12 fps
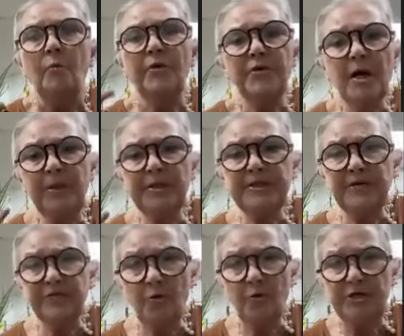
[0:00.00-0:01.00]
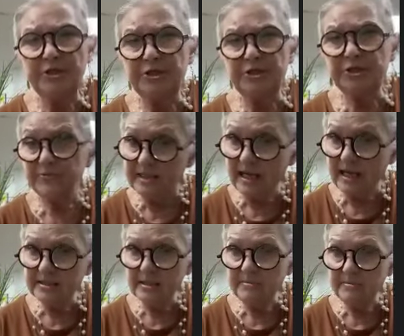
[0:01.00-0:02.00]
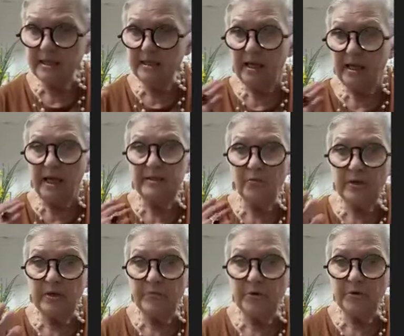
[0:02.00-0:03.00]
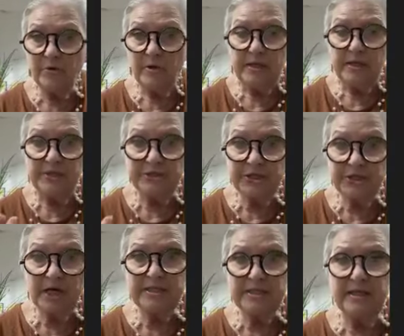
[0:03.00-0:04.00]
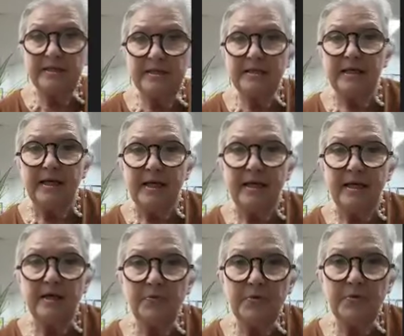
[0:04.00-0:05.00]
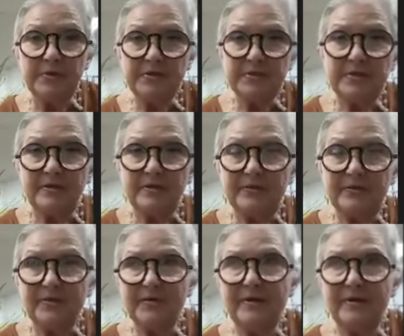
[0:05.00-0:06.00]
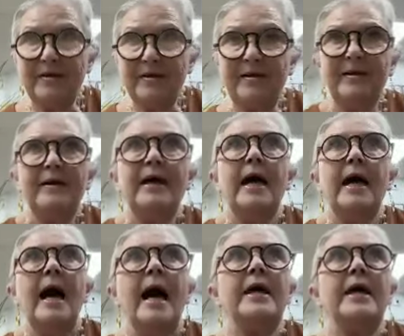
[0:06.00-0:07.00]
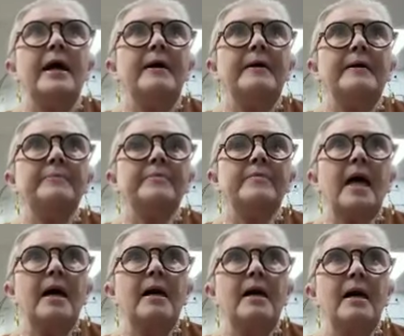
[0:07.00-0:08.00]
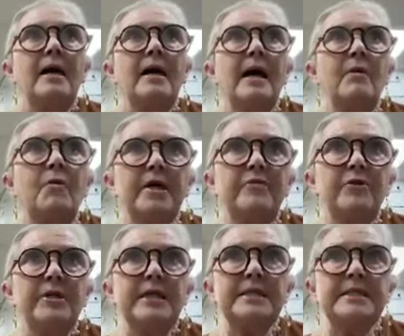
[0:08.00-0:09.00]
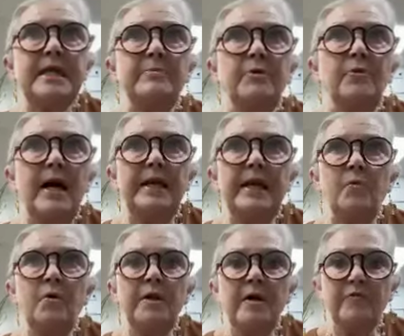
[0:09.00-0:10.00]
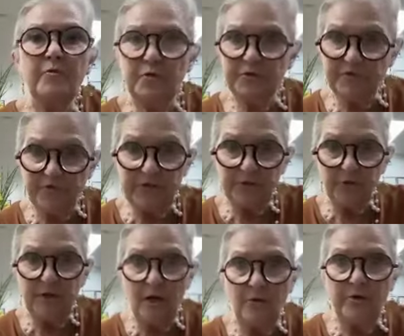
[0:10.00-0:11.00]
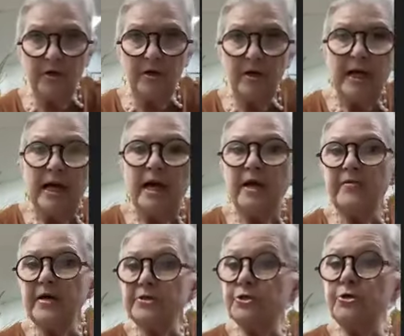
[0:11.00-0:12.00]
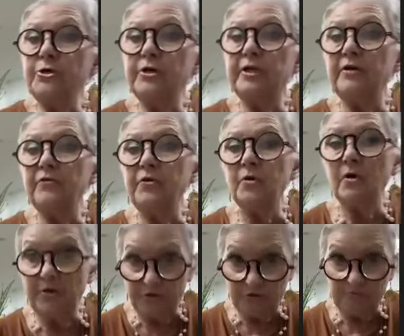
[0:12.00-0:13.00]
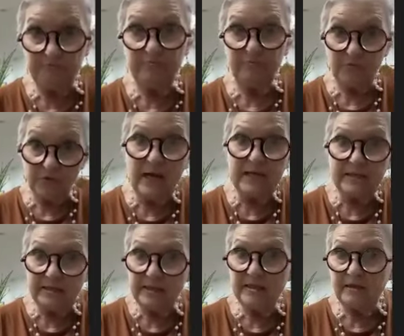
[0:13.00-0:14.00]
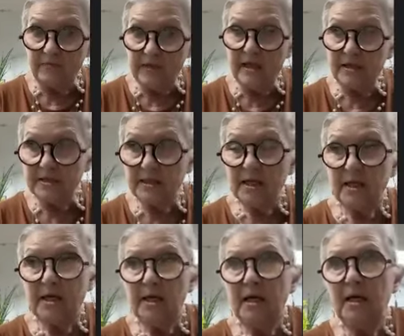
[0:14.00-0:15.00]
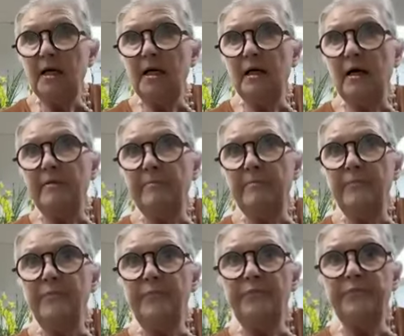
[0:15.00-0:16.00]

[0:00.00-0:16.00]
with a couple of different questions she was asking me, and then we were discussing it, it was, I will give you an example right now. One of them was facial yoga, and that's good if you're trained in that. I